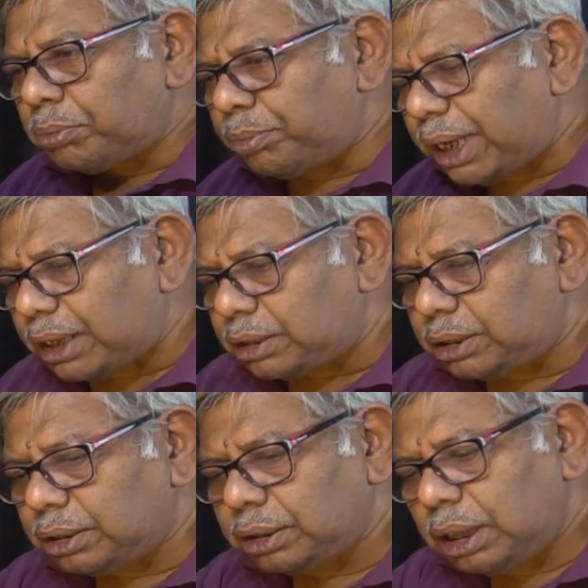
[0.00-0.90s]

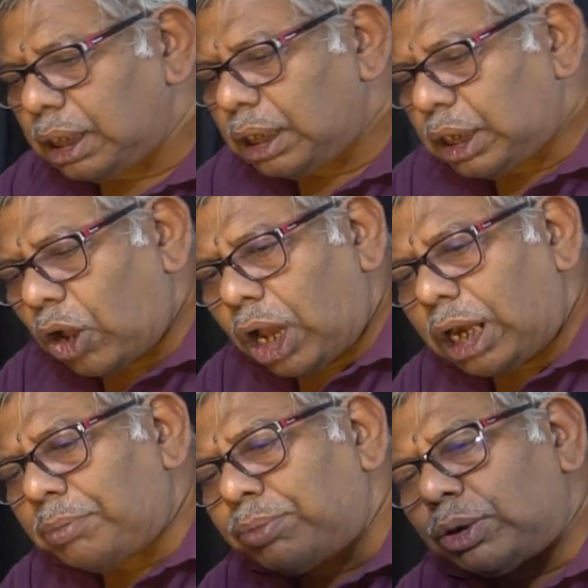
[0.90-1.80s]
base. Now
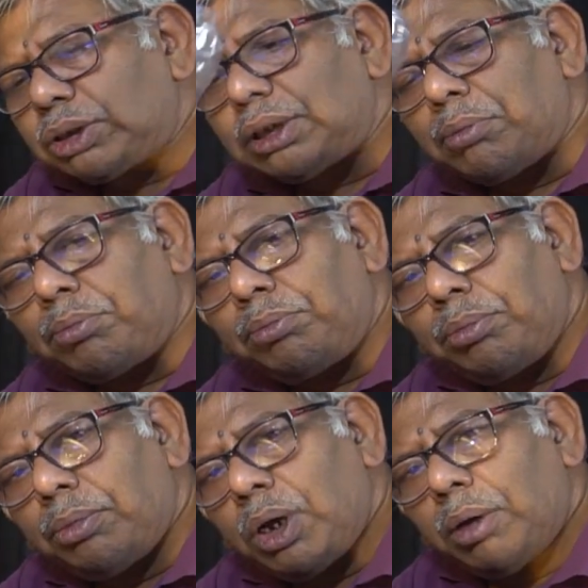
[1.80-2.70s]
I'll put some
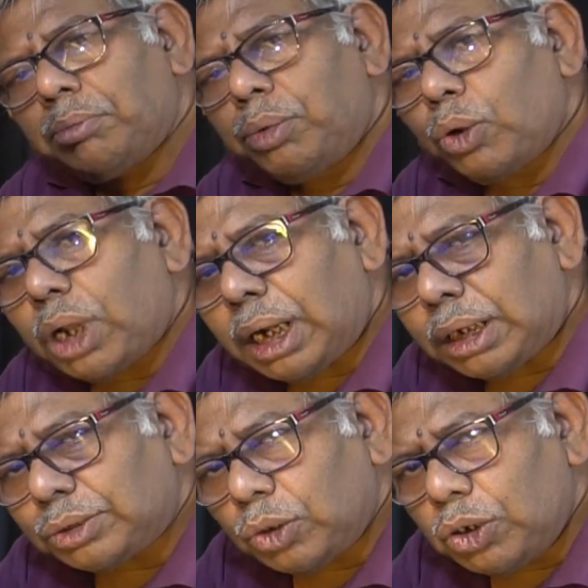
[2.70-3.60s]
blue
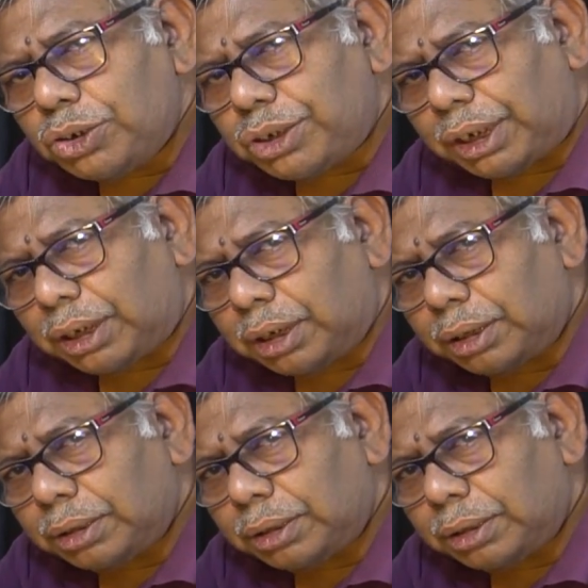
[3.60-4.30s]
color solution.